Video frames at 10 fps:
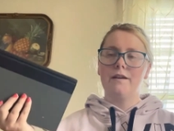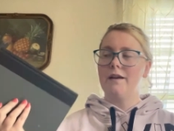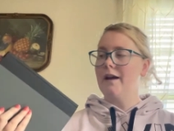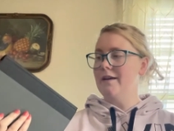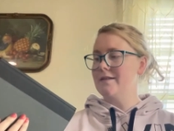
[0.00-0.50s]

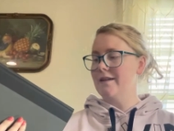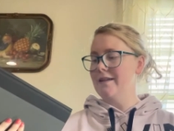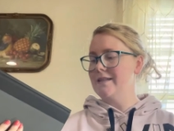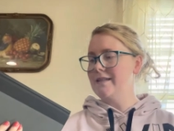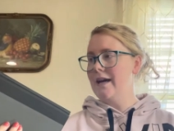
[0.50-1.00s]
As Good
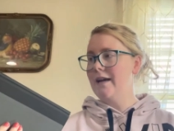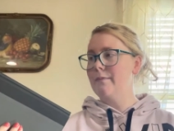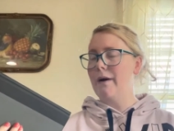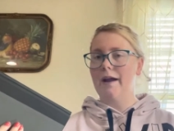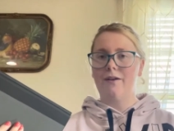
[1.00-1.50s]
as Dead
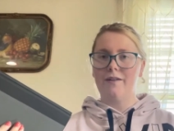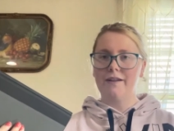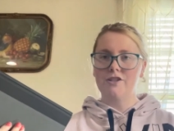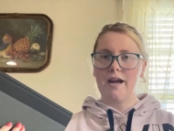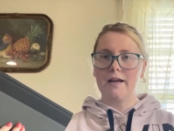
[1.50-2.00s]
by Holly
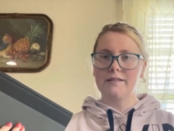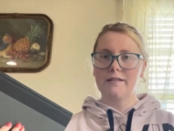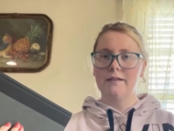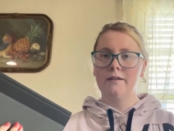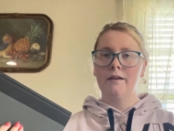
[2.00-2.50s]
Jackson.